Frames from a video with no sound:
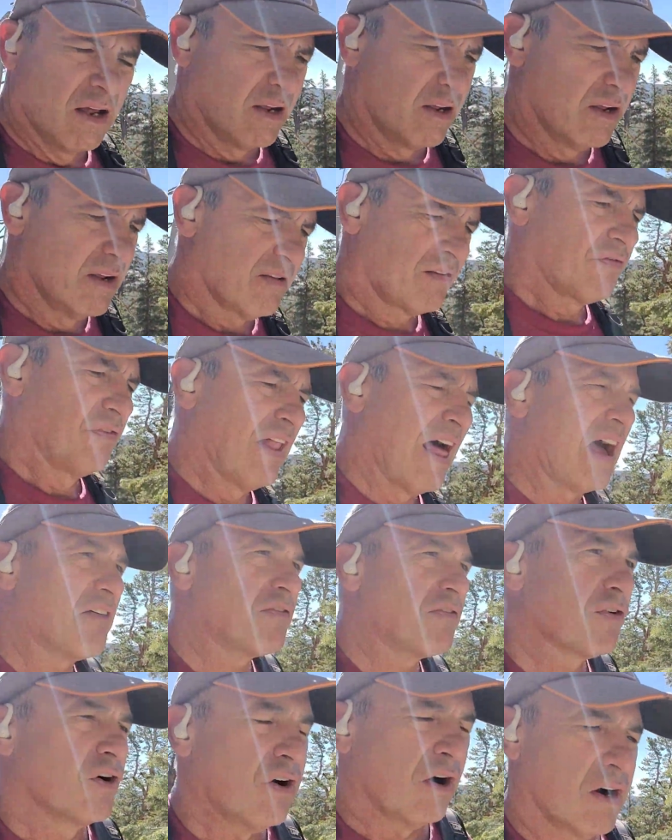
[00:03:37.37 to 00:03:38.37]
It's flat
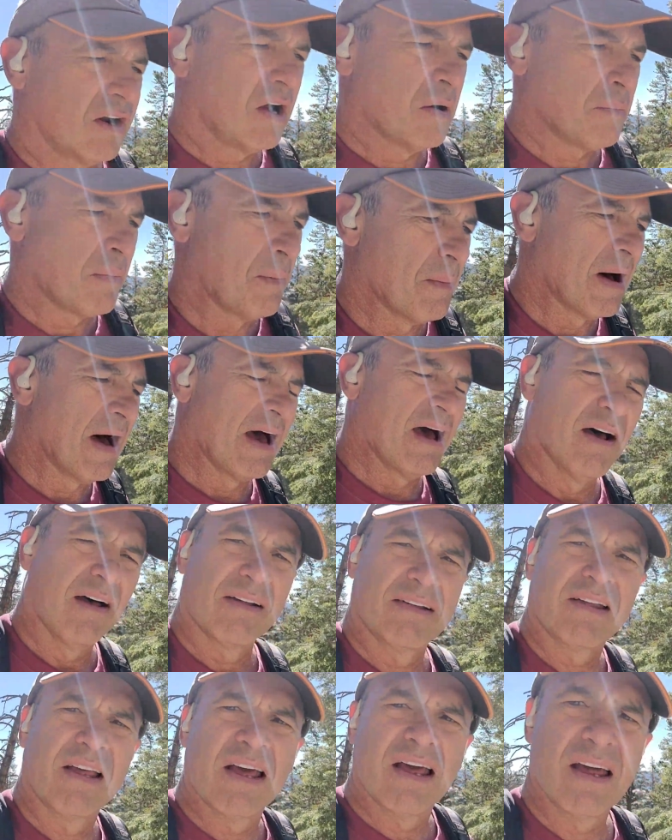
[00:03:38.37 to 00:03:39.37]
for a couple
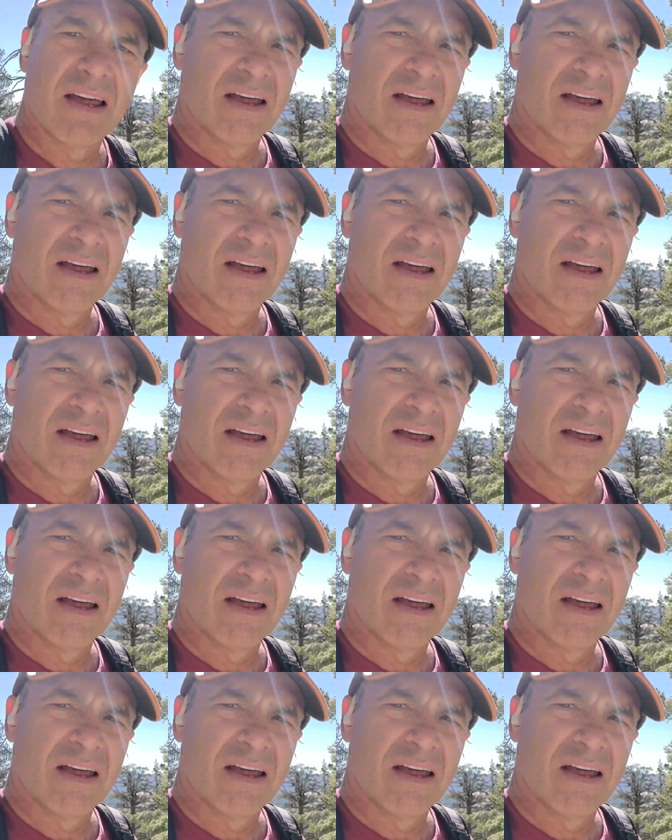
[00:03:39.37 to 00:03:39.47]
miles,